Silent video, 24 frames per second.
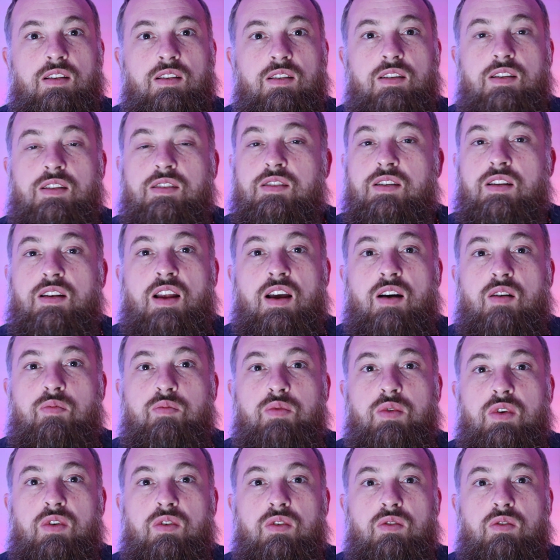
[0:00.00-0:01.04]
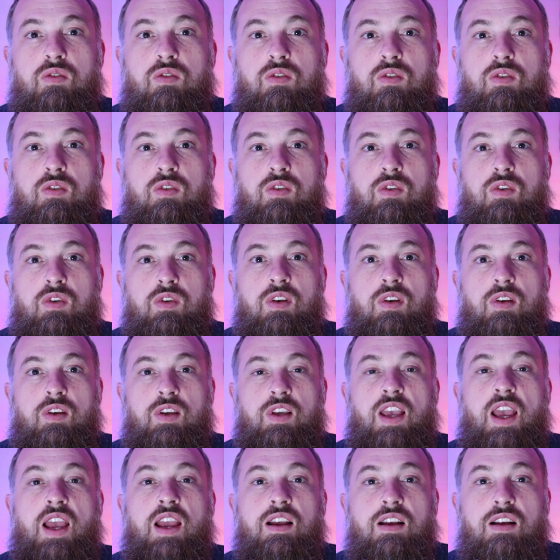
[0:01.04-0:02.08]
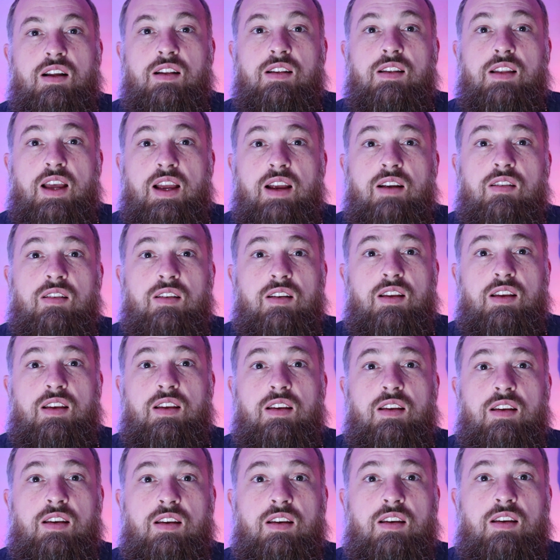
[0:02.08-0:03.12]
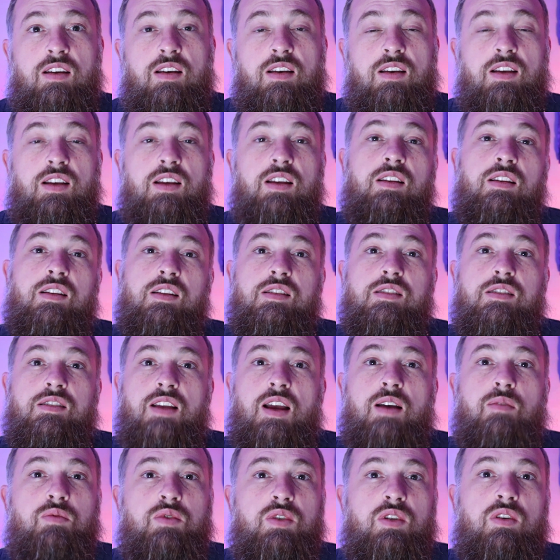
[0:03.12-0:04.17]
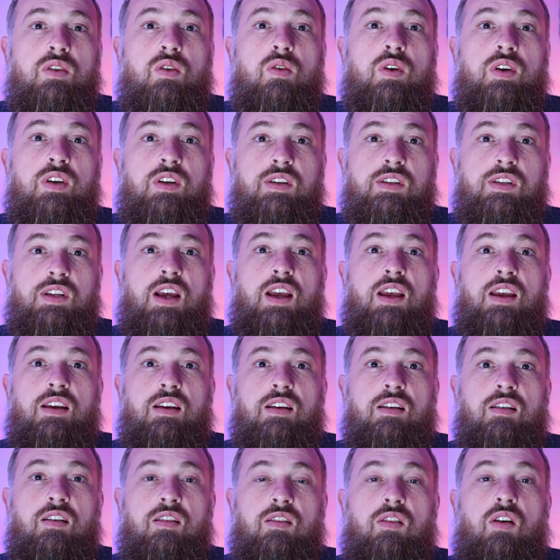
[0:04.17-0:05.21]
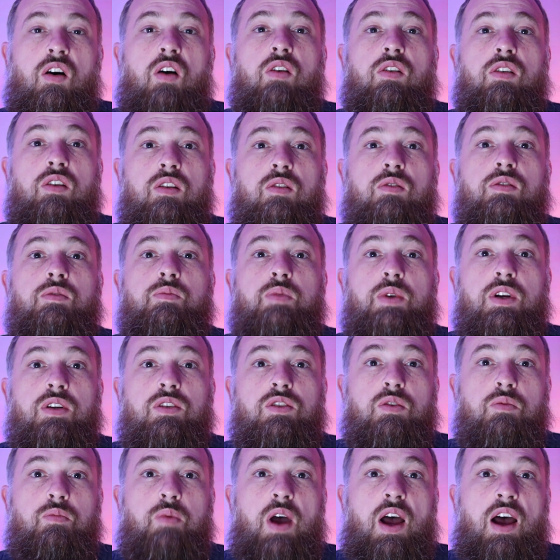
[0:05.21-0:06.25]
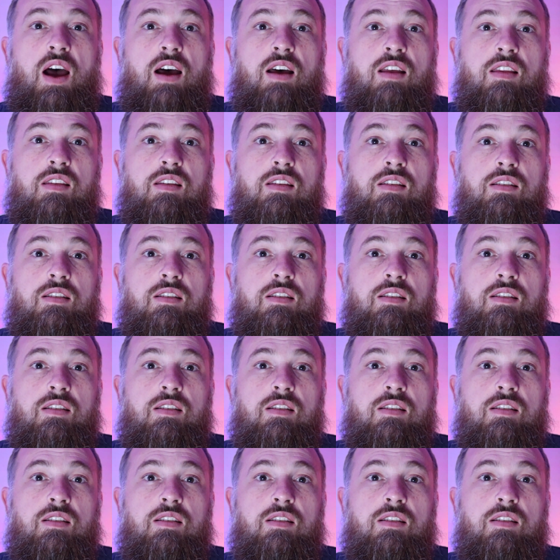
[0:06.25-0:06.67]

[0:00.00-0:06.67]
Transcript: this can help you gain clarity in the steps you're going to take along your spiritual path.